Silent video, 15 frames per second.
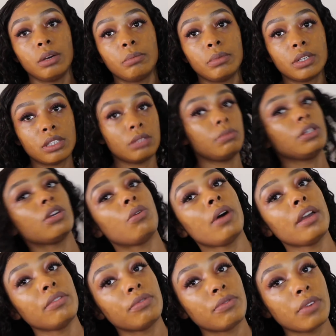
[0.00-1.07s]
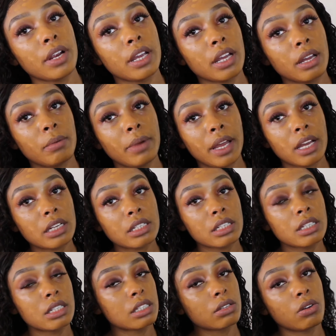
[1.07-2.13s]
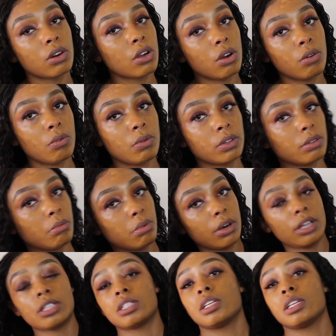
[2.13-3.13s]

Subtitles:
but to be quite frank, I'm actually just going to go in with a brush.